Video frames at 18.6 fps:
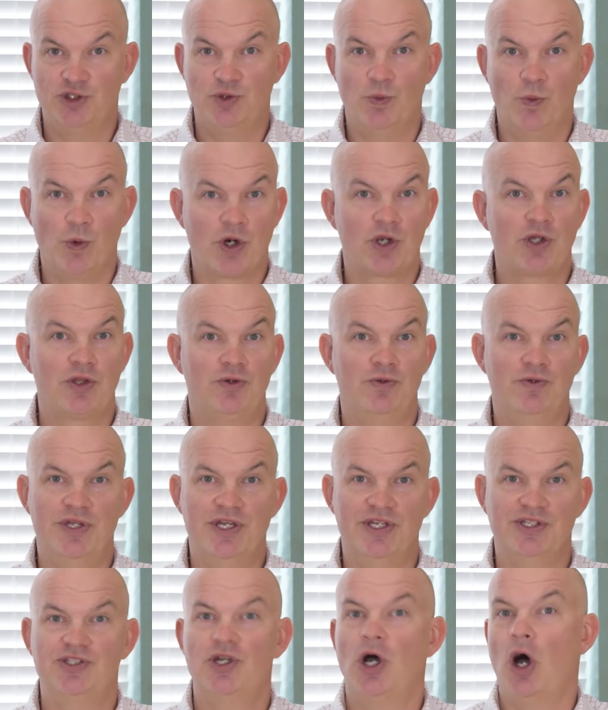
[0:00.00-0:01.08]
work through
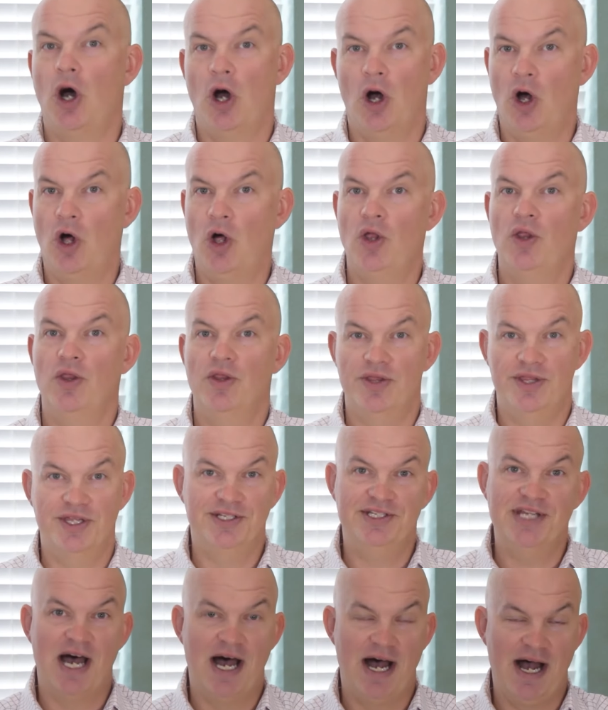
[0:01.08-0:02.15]
this all the
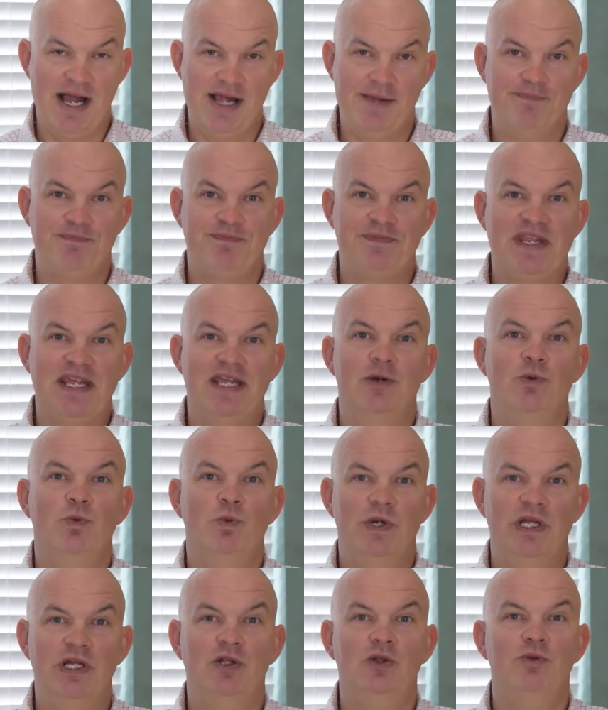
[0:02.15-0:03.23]
time. It
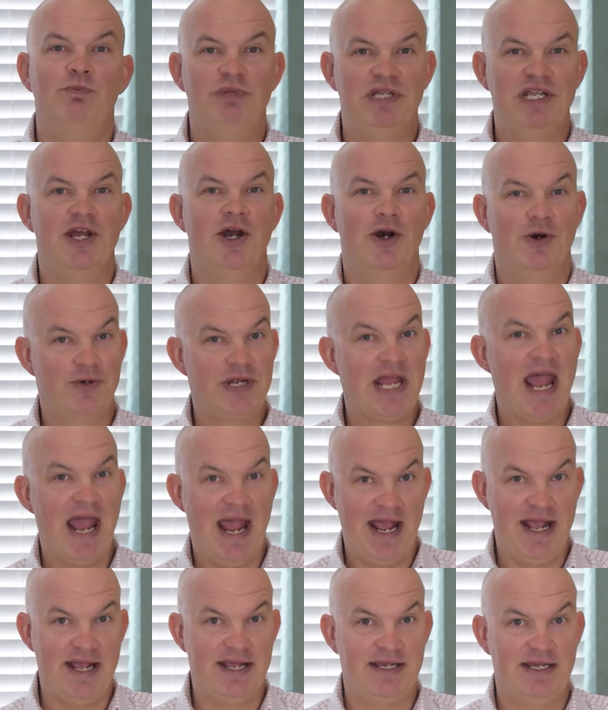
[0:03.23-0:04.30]
will be
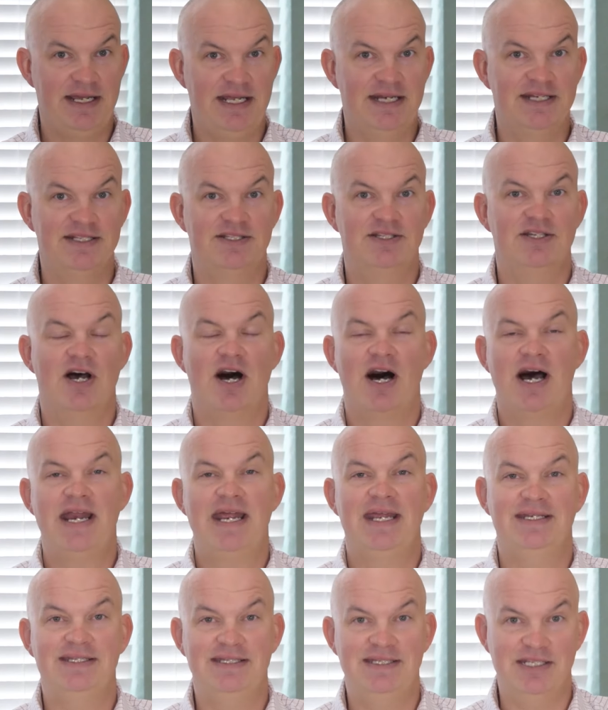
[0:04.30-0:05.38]
okay. It is not
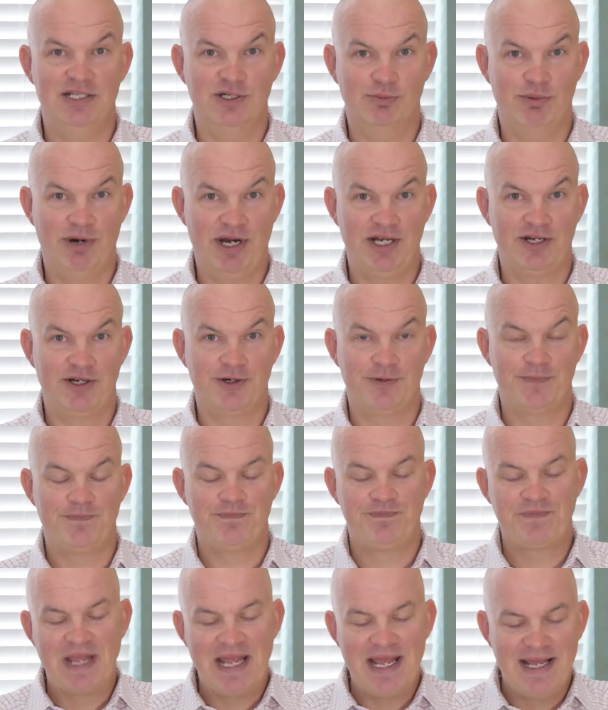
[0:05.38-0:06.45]
a deal breaker.
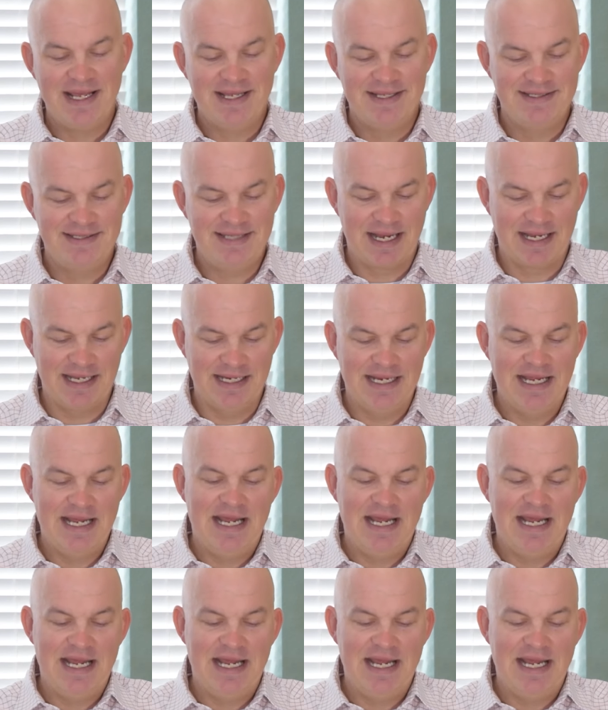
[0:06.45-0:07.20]
Second,